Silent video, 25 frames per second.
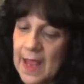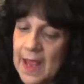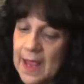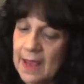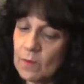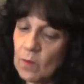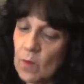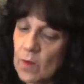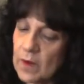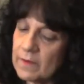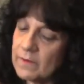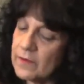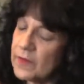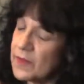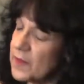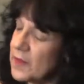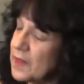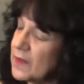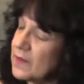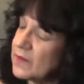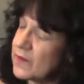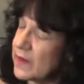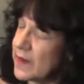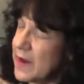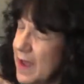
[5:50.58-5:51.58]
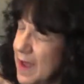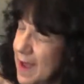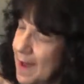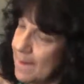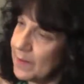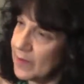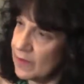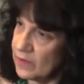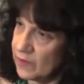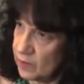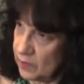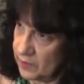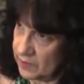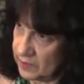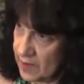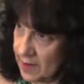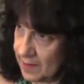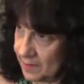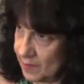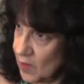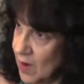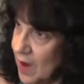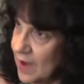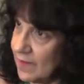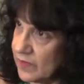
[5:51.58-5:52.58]
And one of the things that happens with
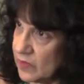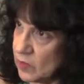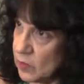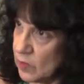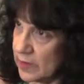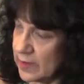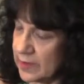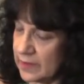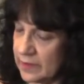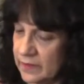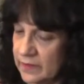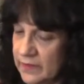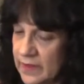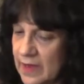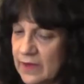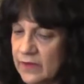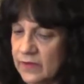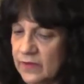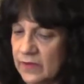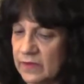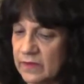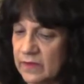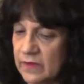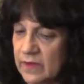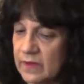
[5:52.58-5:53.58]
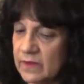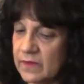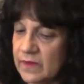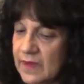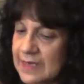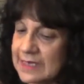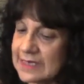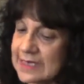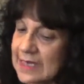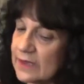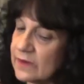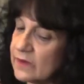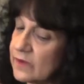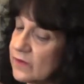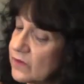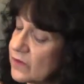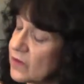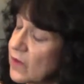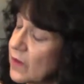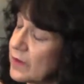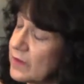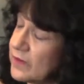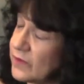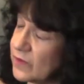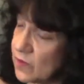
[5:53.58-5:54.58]
nonprofit organizations is they tend to
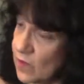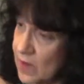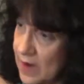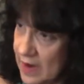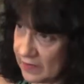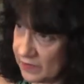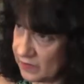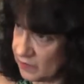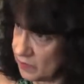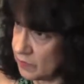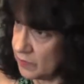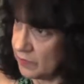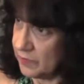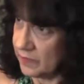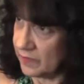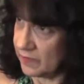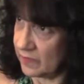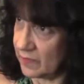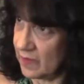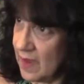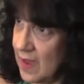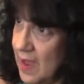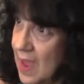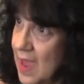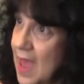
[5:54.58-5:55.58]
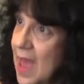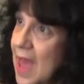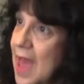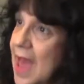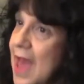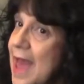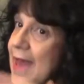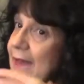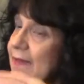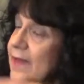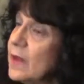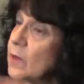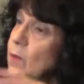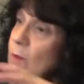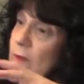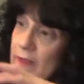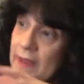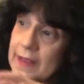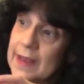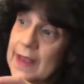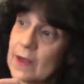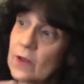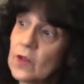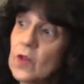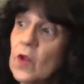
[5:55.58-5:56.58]
start as grassroots, and then when
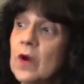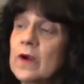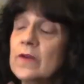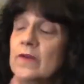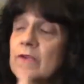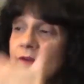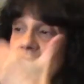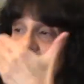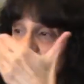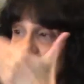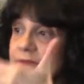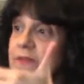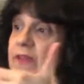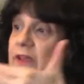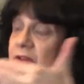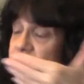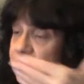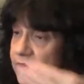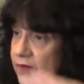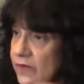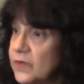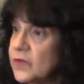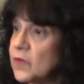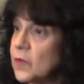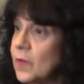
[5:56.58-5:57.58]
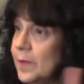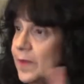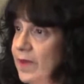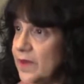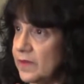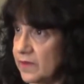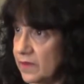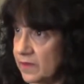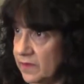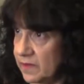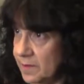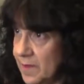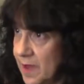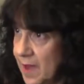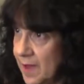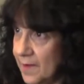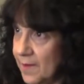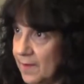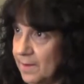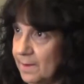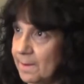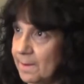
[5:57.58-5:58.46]
they get large enough, they shift to a business model.